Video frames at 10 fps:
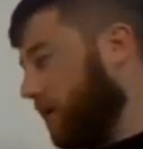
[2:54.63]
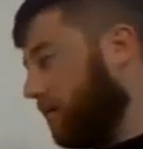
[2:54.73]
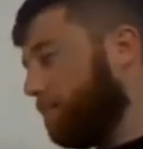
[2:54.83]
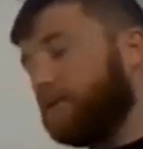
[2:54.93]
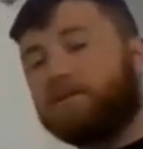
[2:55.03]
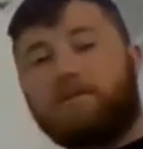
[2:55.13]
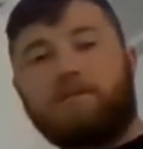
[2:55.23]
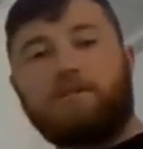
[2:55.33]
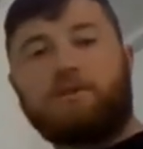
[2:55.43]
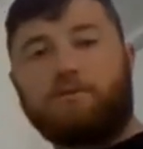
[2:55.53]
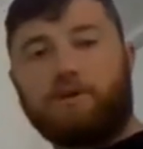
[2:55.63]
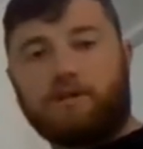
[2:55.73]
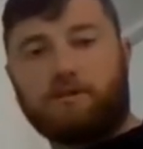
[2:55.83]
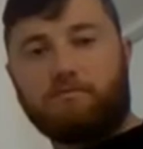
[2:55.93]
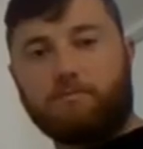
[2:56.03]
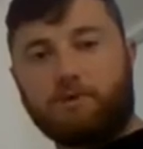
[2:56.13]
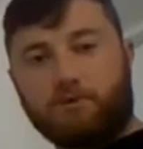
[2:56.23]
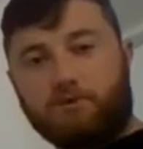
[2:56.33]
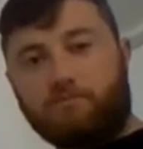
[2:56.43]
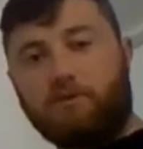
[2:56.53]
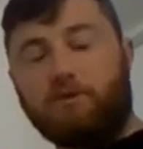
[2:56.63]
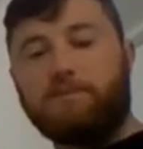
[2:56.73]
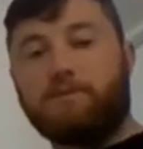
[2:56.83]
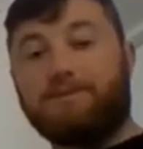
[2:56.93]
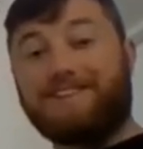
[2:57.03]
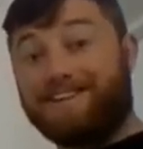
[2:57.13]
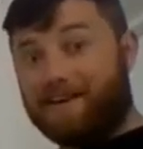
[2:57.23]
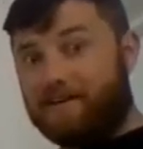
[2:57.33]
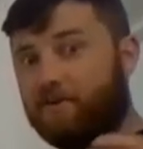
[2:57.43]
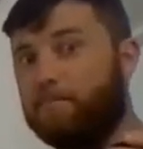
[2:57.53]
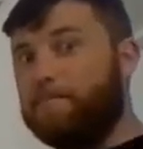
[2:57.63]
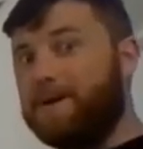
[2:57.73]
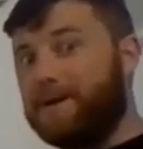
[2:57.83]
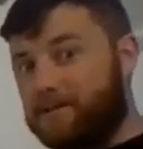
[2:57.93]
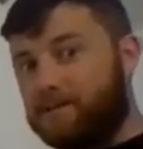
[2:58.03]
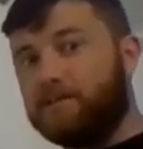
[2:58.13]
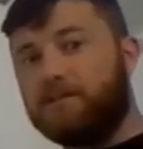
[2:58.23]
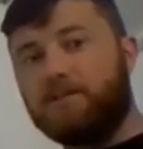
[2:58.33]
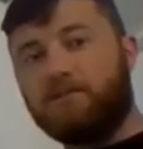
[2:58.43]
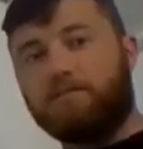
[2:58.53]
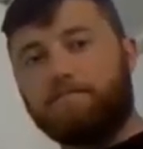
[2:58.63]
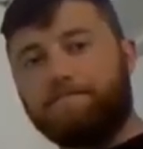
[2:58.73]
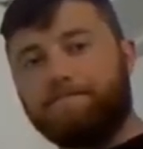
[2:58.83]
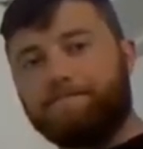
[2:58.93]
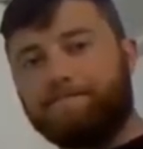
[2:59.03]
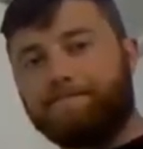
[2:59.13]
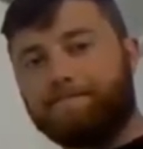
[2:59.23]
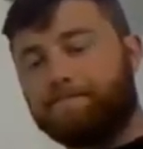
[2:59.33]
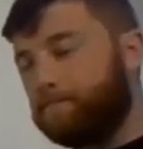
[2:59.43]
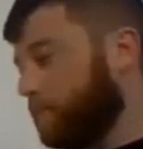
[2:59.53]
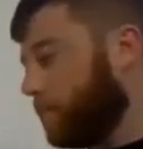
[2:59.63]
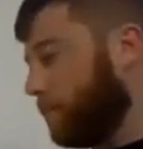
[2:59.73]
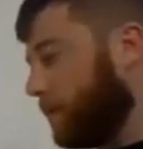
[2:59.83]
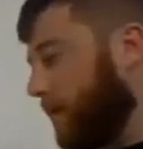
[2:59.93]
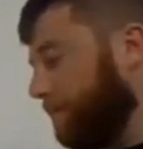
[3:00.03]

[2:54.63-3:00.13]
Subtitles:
ability to create an emergent property that therefore makes it a system. Okay?